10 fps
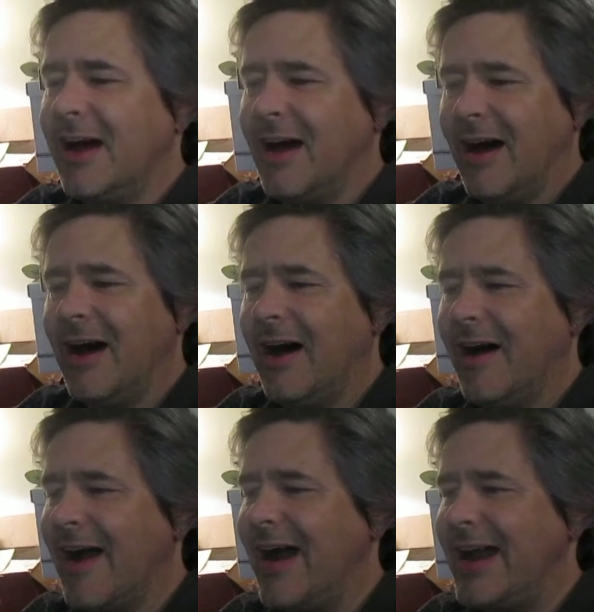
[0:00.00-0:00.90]

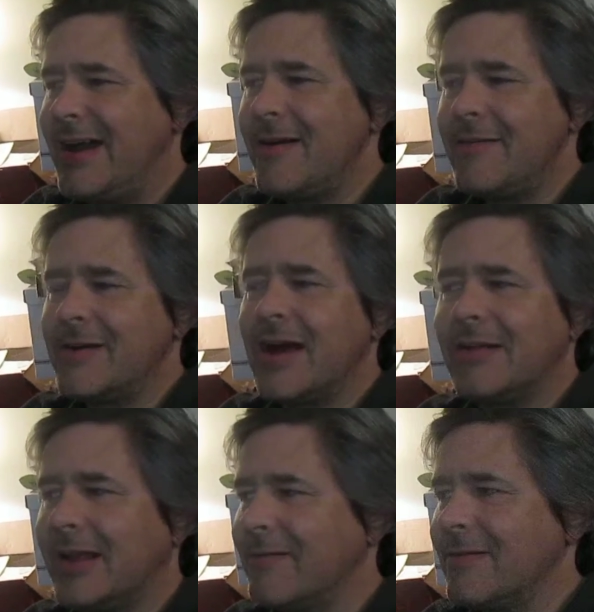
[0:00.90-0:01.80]
uh, I never
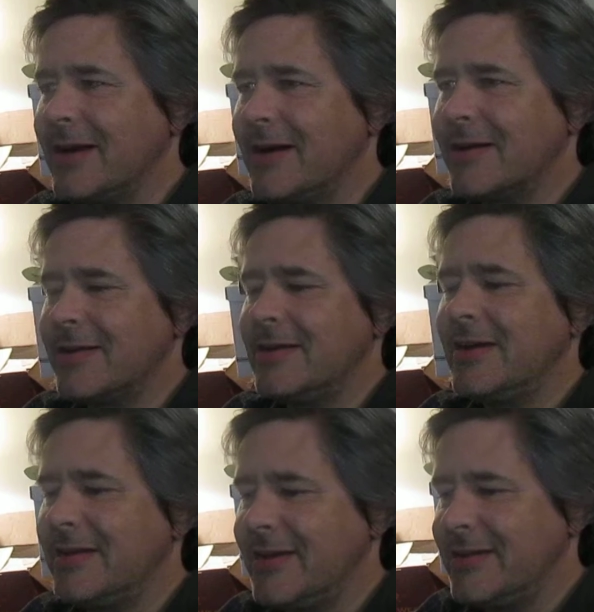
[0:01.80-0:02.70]
got like really hard into
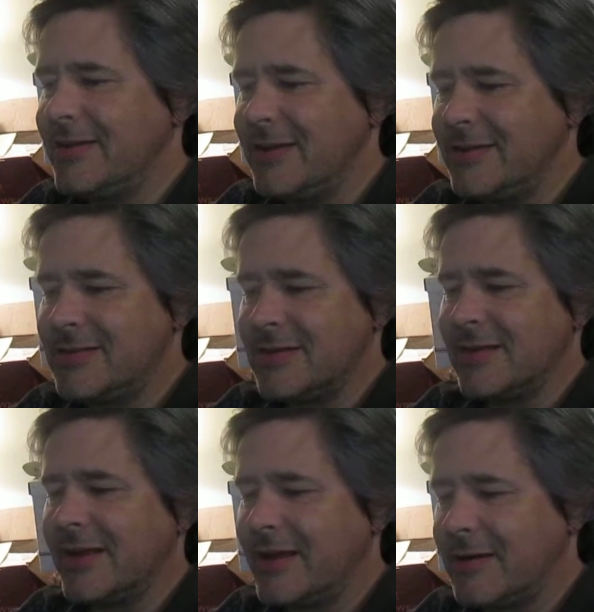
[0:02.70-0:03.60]
in, in, into
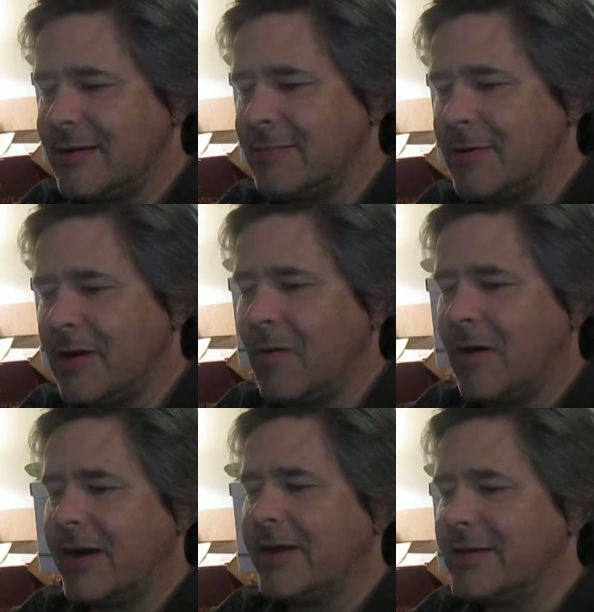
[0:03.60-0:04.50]
like
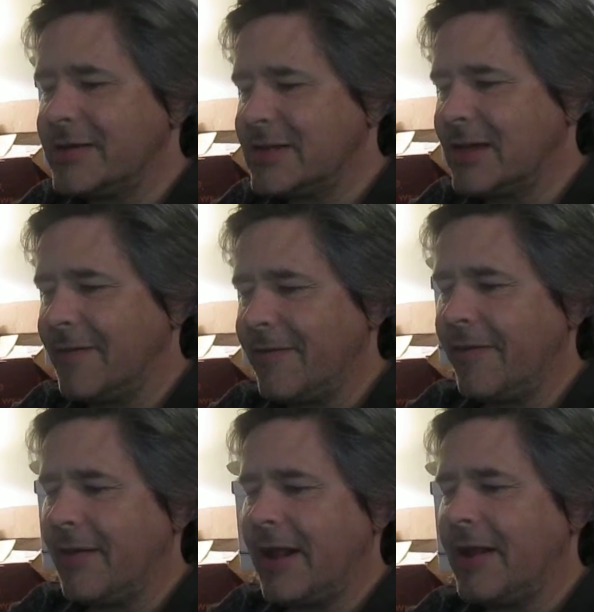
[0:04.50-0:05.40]
marijuana and stuff.
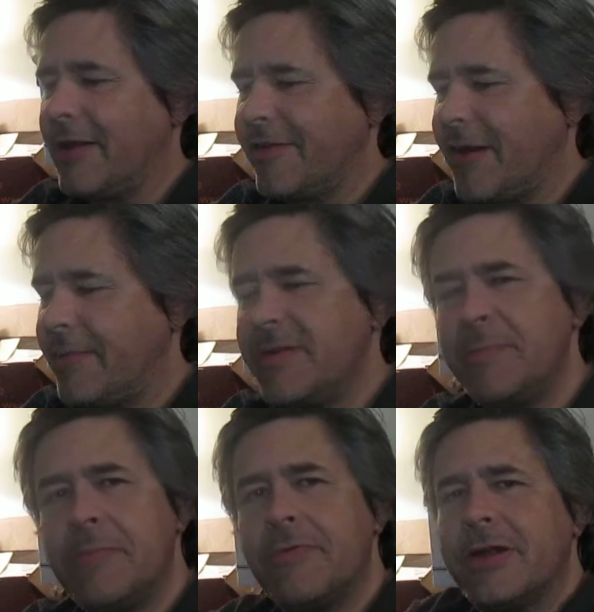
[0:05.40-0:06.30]
Uh, so I seem to
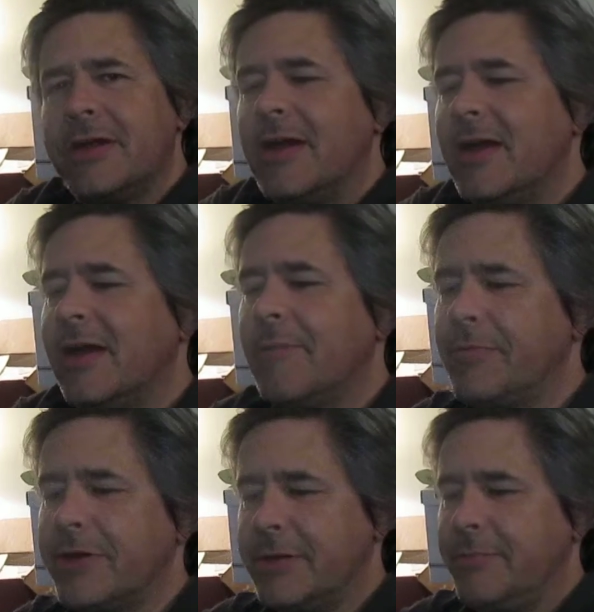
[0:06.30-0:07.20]
be pretty
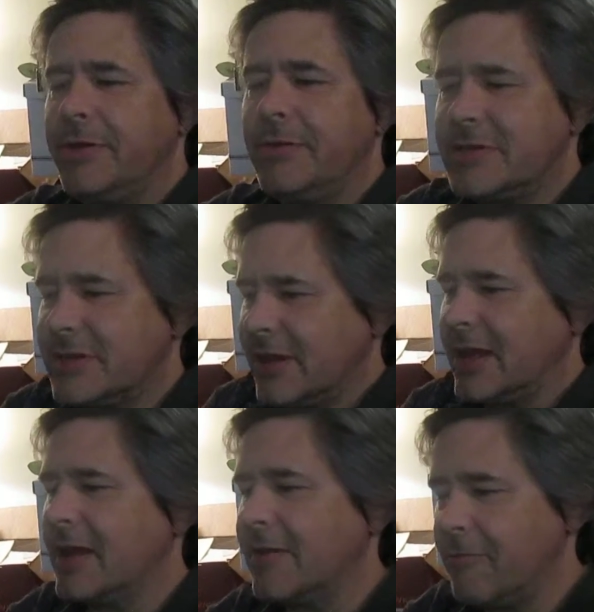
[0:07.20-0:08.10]
pretty immune to
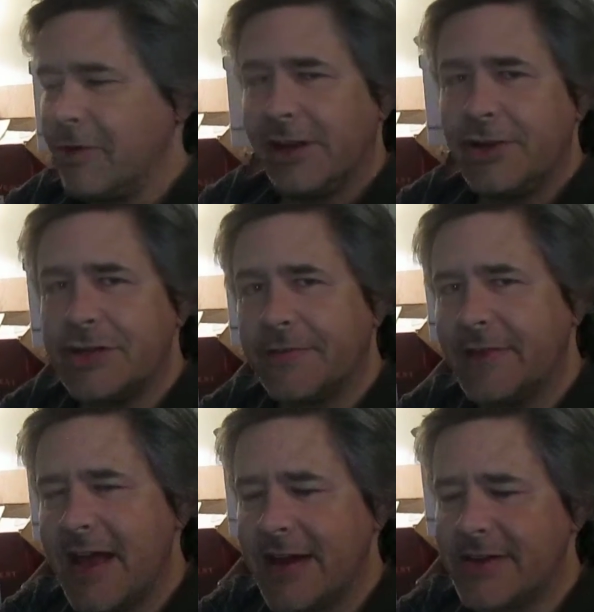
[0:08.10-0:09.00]
like uh, religious
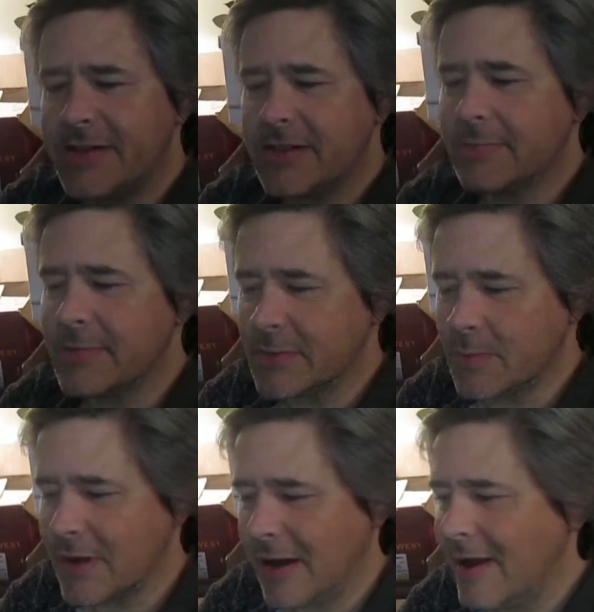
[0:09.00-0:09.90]
fanaticism as
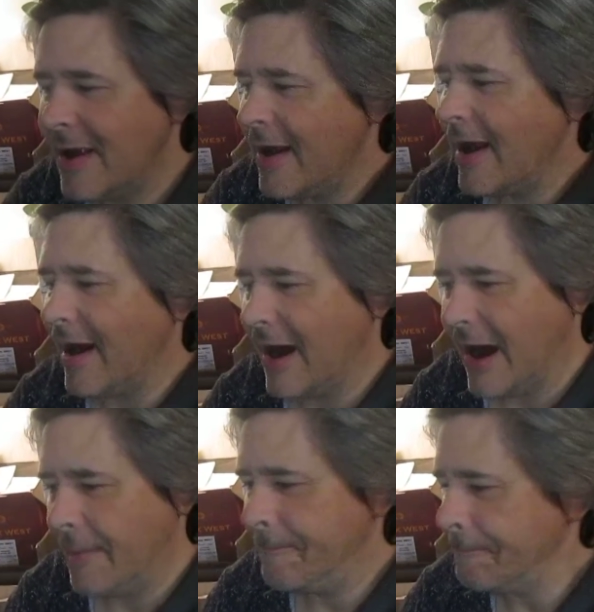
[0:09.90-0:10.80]
well. Um,